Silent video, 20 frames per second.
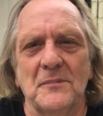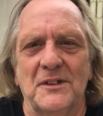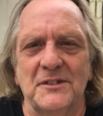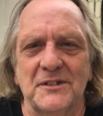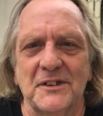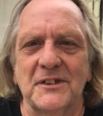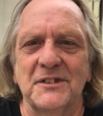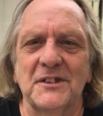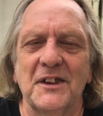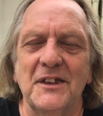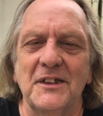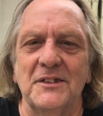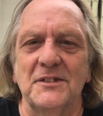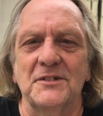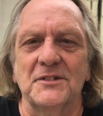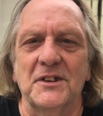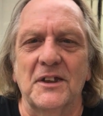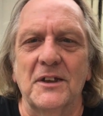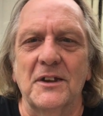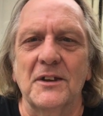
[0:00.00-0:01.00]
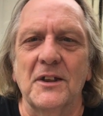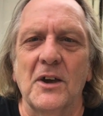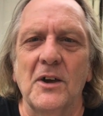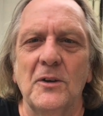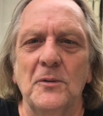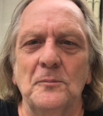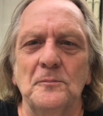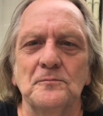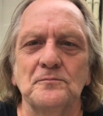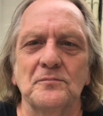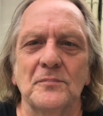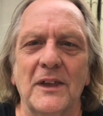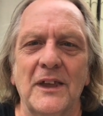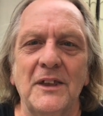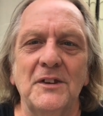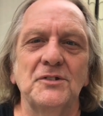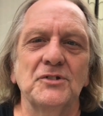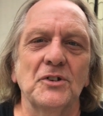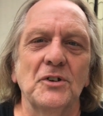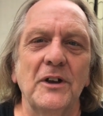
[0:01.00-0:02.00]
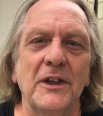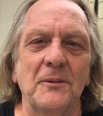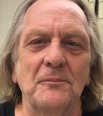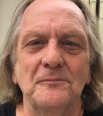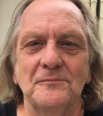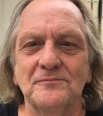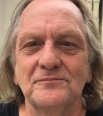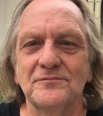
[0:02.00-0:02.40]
as they say, stay at home. Enjoy.